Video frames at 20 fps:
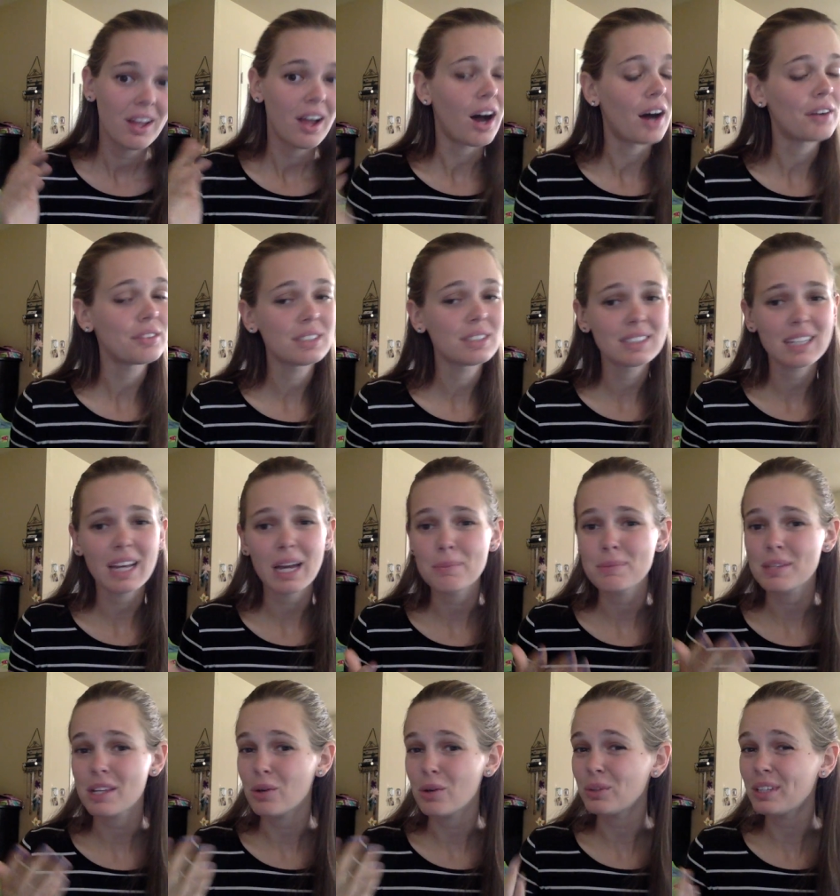Oftentimes,
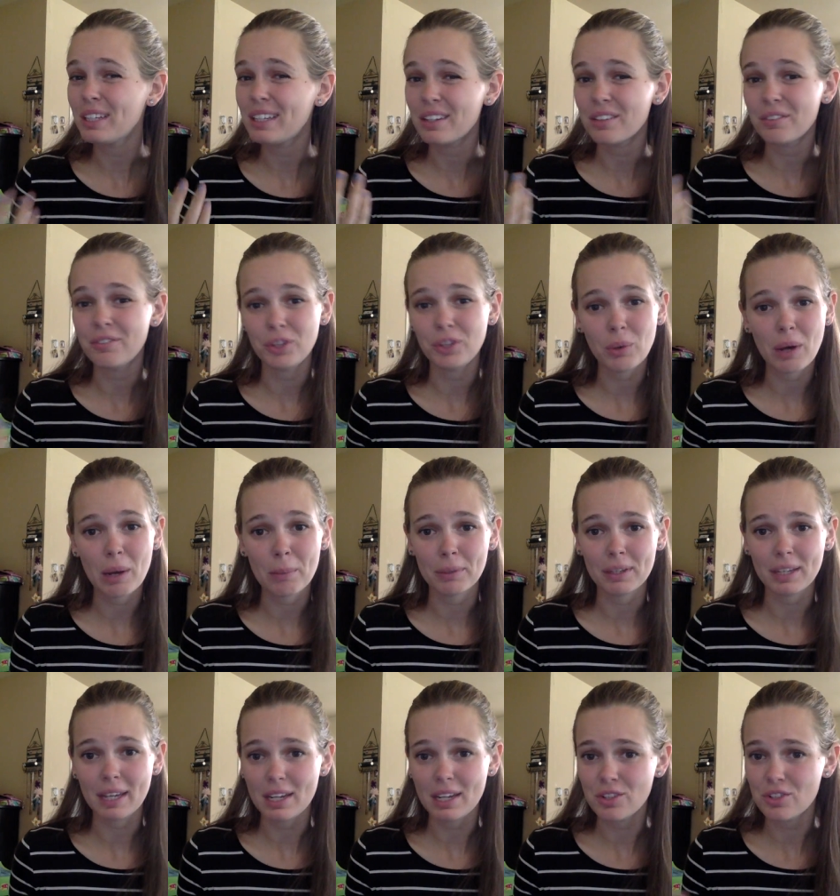they only get a few
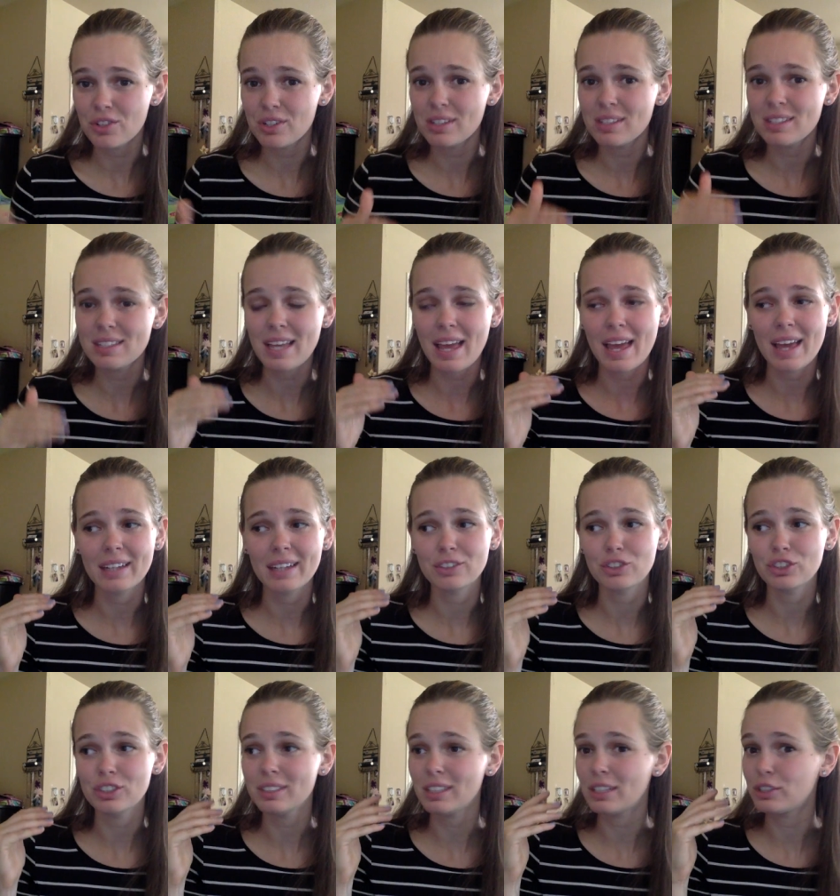applications, and
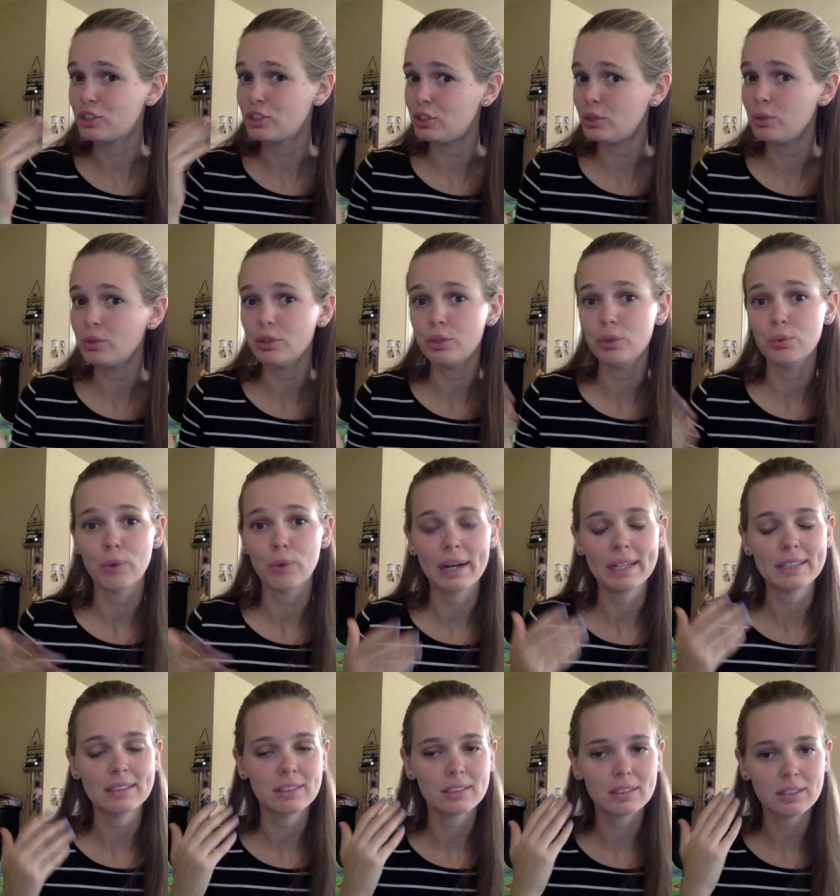just a student who
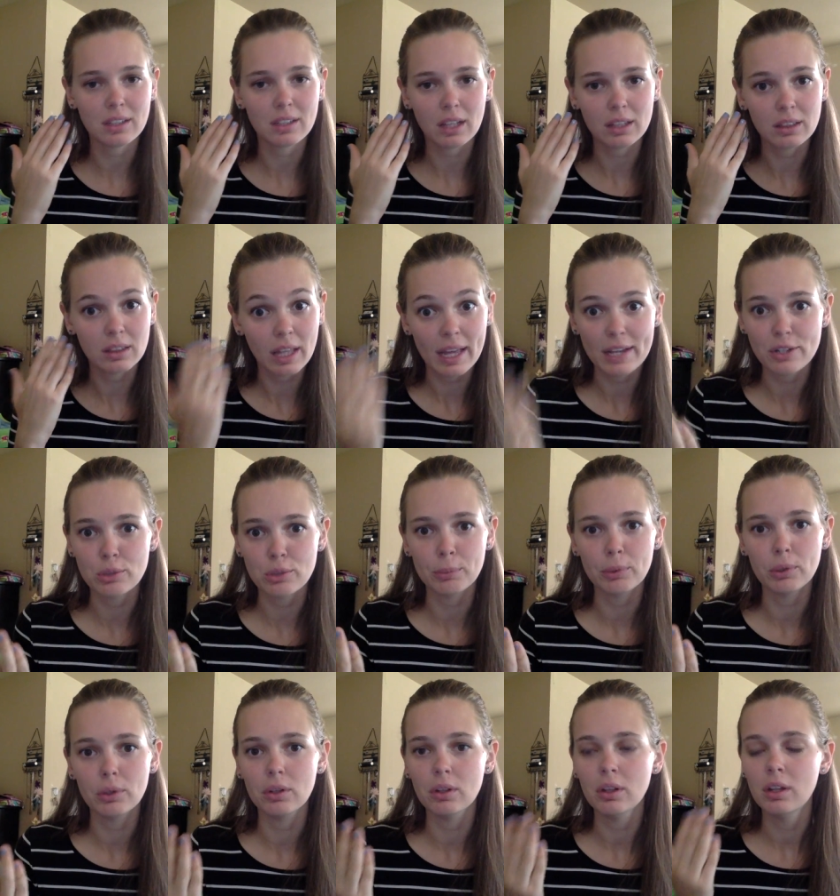writes a
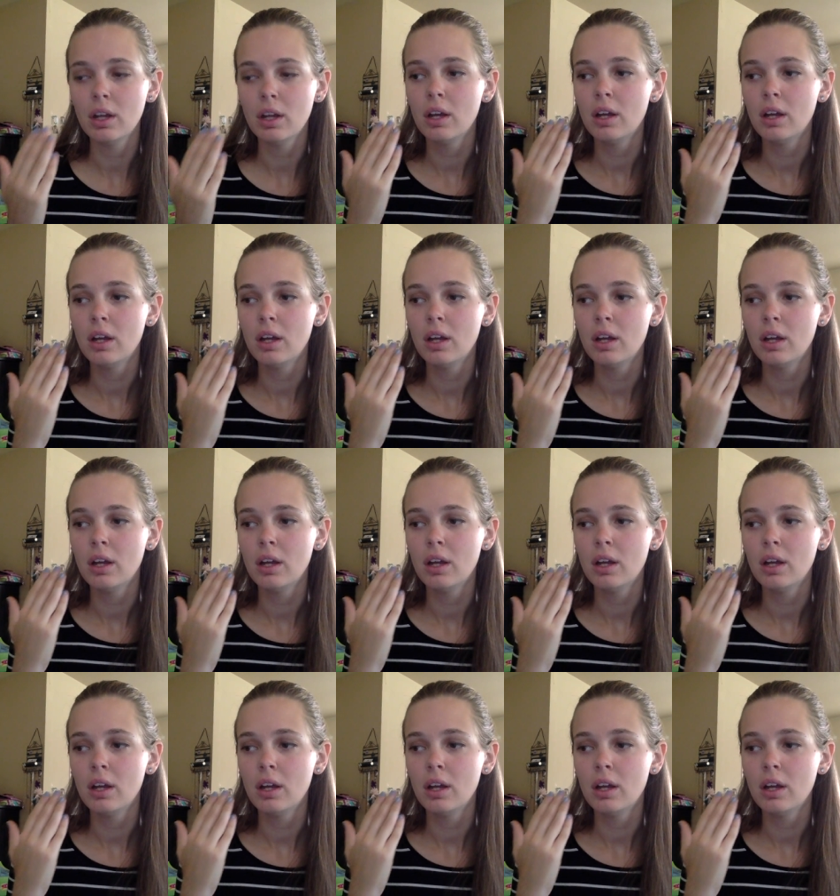legible,